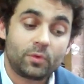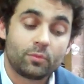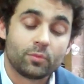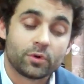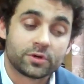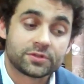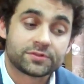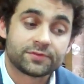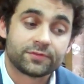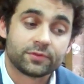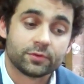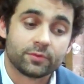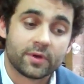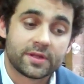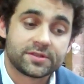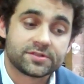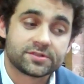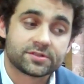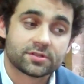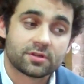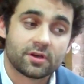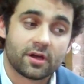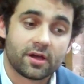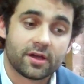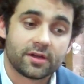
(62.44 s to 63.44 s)
worked for Red
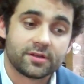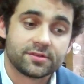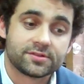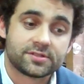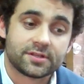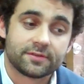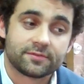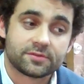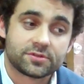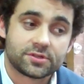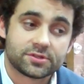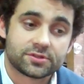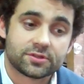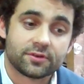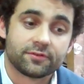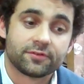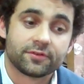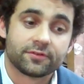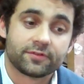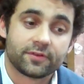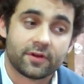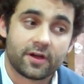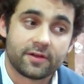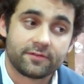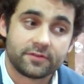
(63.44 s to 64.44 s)
Sky in San Francisco
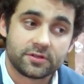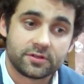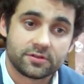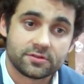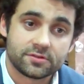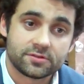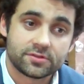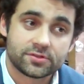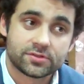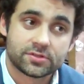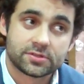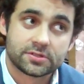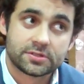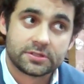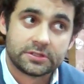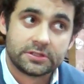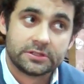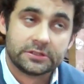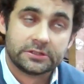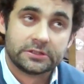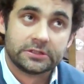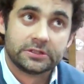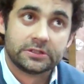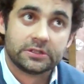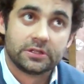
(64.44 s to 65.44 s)
for 5 years.
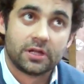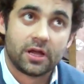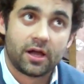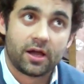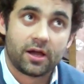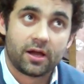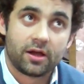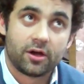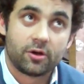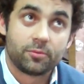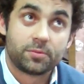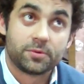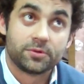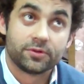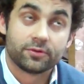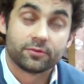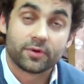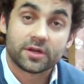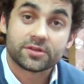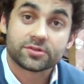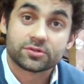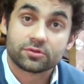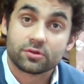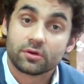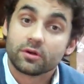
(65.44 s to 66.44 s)
Opened a
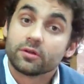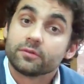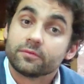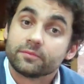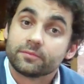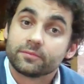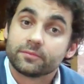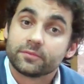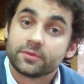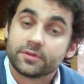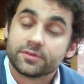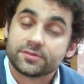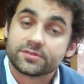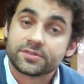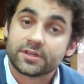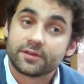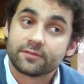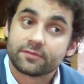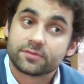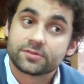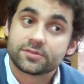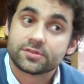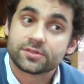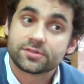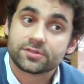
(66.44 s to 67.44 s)
restaurant in San
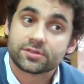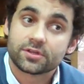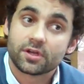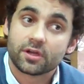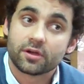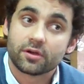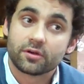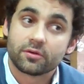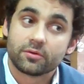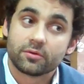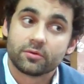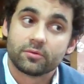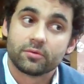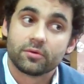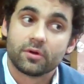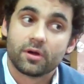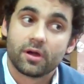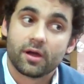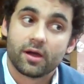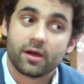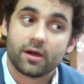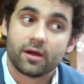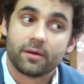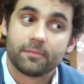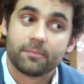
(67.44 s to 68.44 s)
Francisco
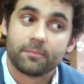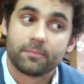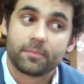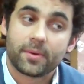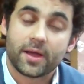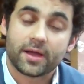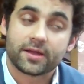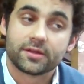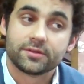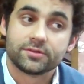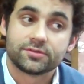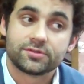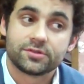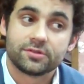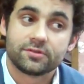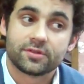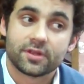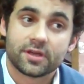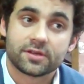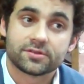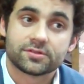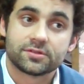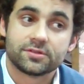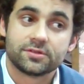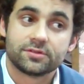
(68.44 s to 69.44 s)
back in
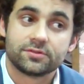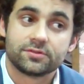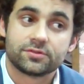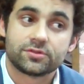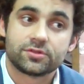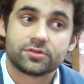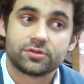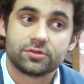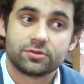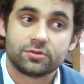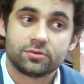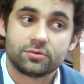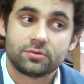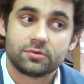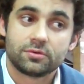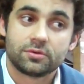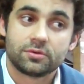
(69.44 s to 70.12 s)
2002.